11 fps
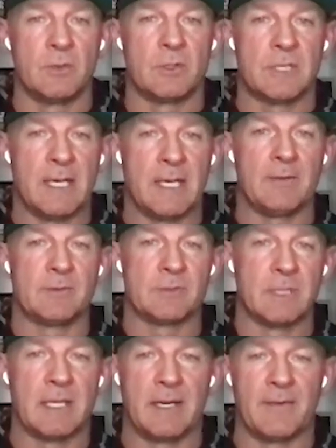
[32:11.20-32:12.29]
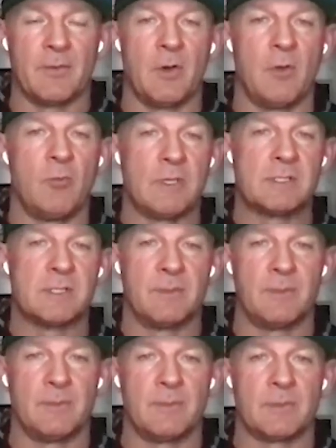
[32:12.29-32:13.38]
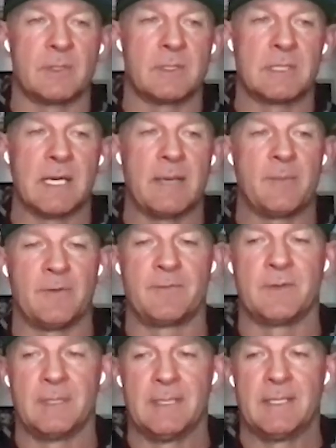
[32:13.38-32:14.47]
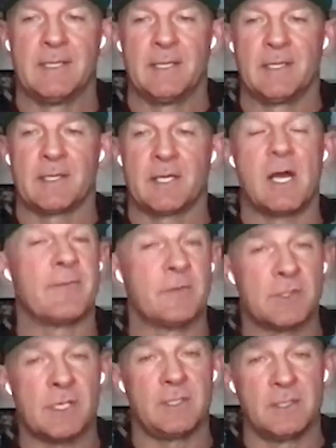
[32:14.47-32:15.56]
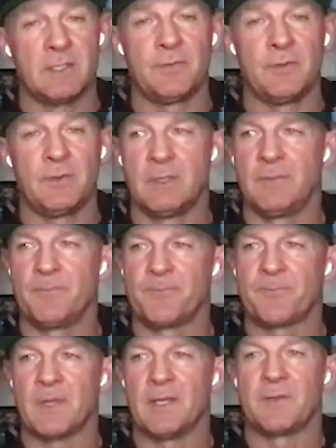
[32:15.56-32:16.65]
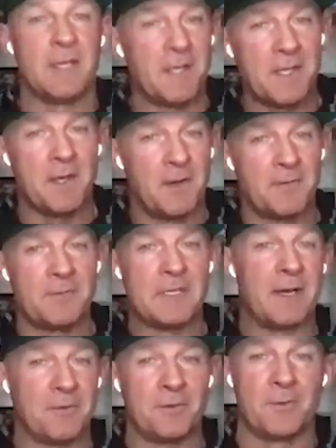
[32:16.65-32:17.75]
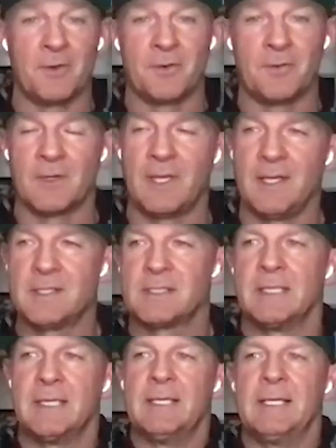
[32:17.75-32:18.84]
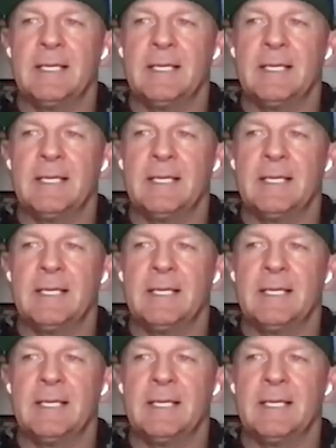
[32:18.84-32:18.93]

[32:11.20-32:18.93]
So it was really kind of a wisdom type of conversation, if you will, and thinking of down the road for kids.